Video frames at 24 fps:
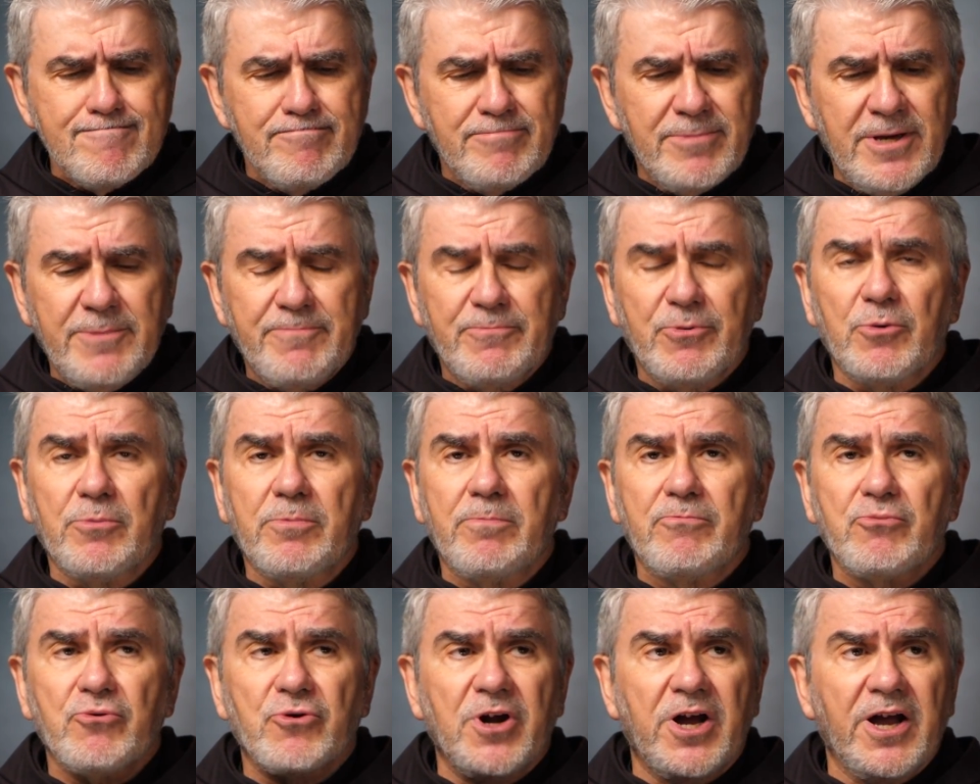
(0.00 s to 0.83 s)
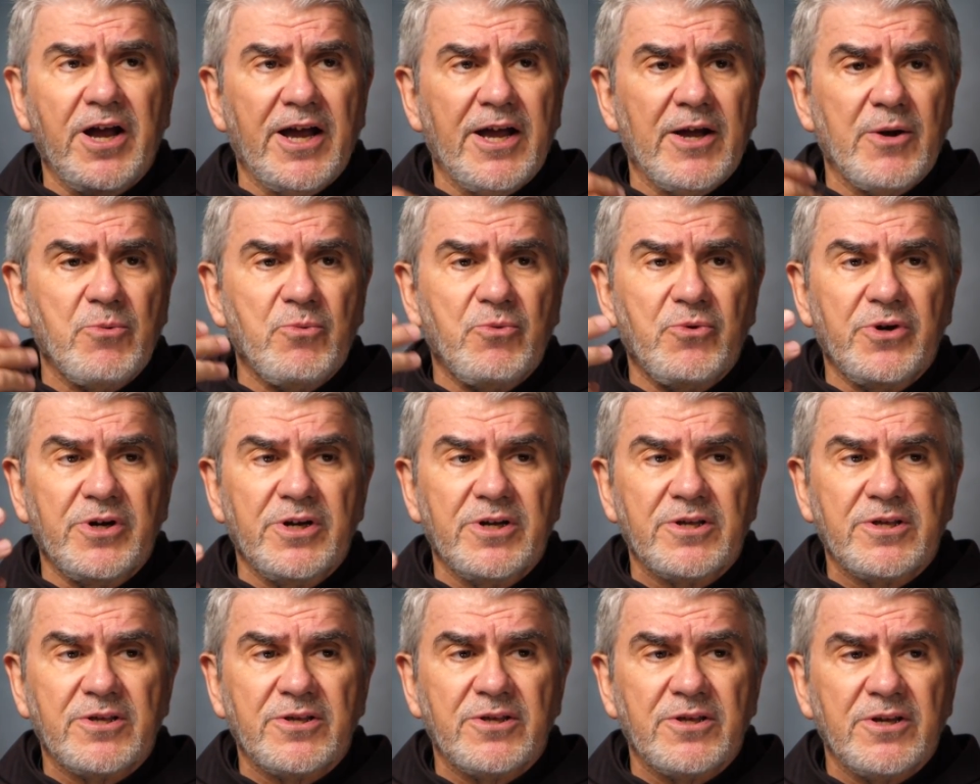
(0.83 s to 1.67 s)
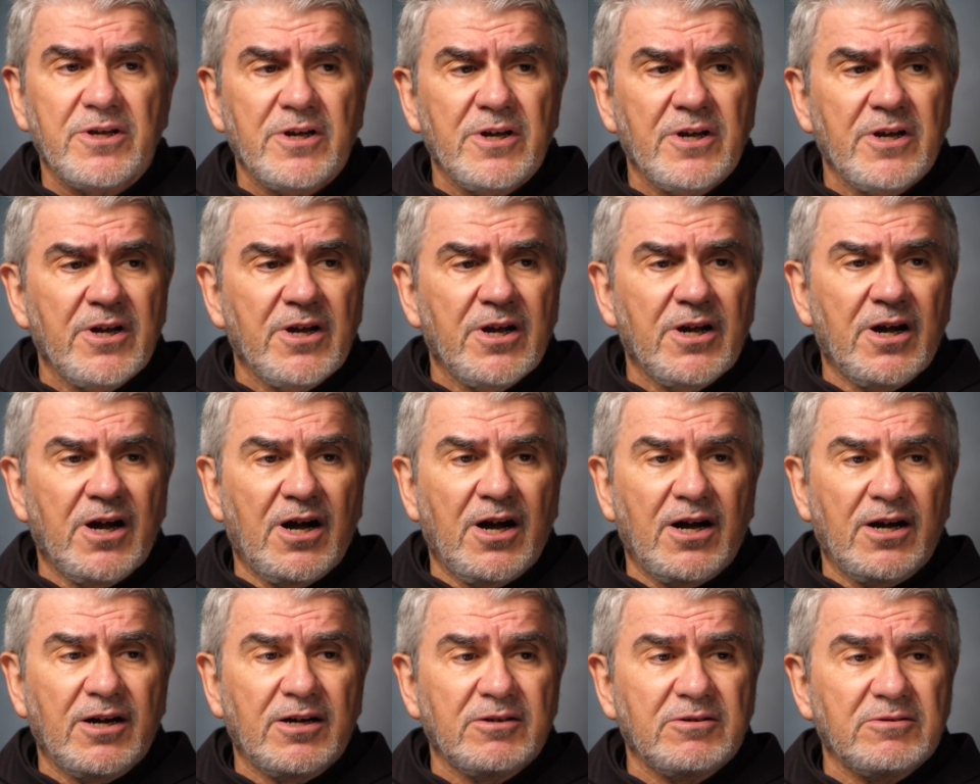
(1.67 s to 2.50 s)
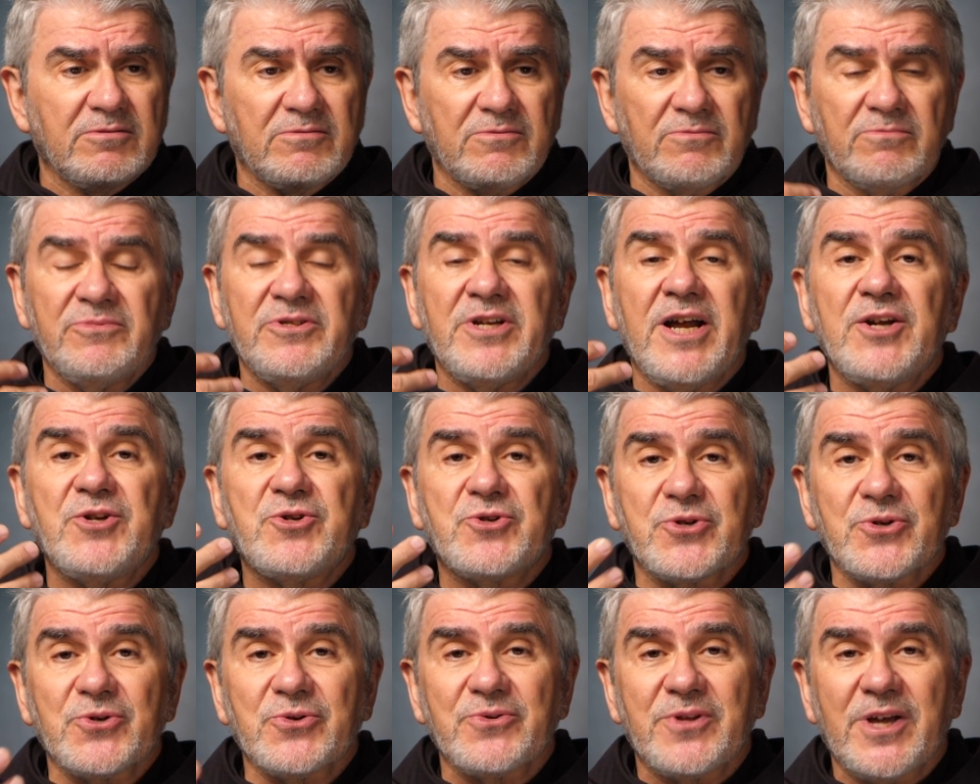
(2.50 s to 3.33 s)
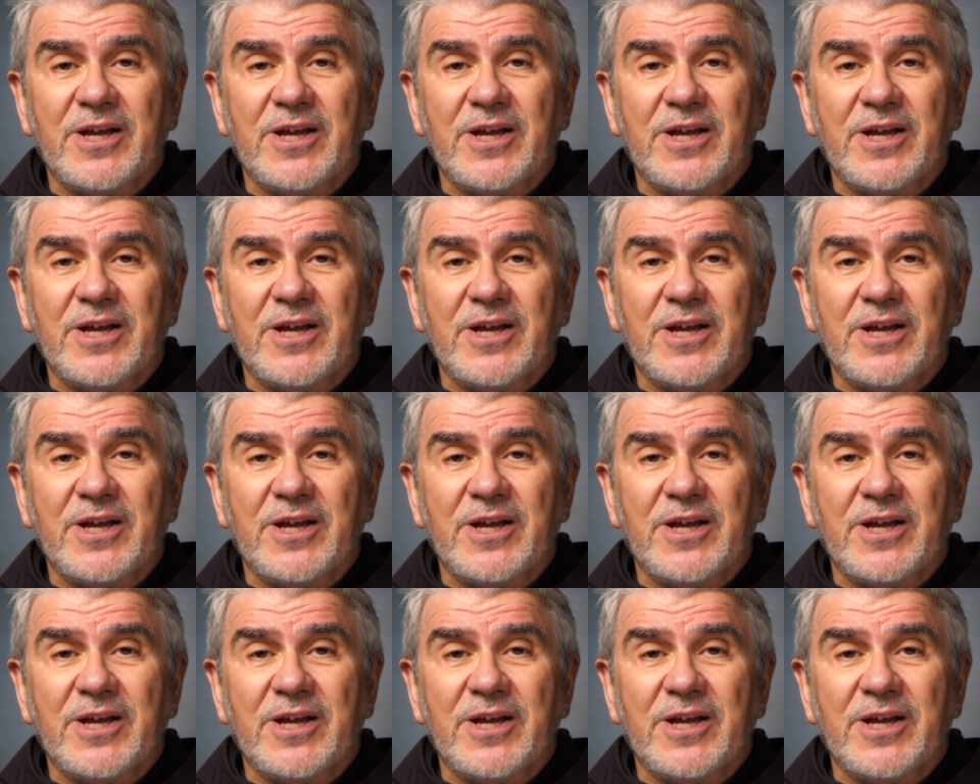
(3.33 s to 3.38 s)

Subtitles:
People pray with nature.